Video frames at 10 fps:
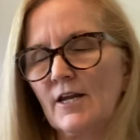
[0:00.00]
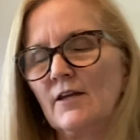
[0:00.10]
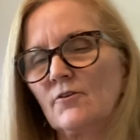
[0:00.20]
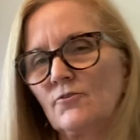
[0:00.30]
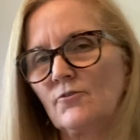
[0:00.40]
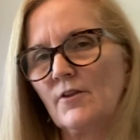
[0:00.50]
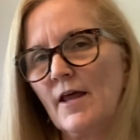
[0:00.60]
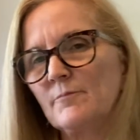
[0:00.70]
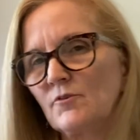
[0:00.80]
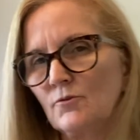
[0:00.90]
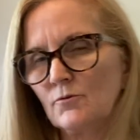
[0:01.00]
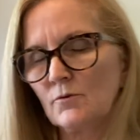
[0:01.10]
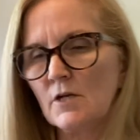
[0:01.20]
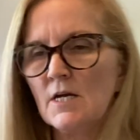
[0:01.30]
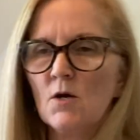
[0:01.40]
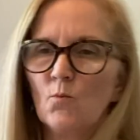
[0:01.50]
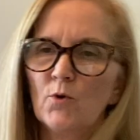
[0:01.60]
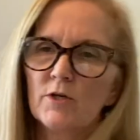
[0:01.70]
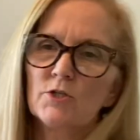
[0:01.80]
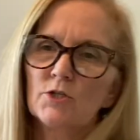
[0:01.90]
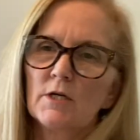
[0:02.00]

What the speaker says: is Neptune, which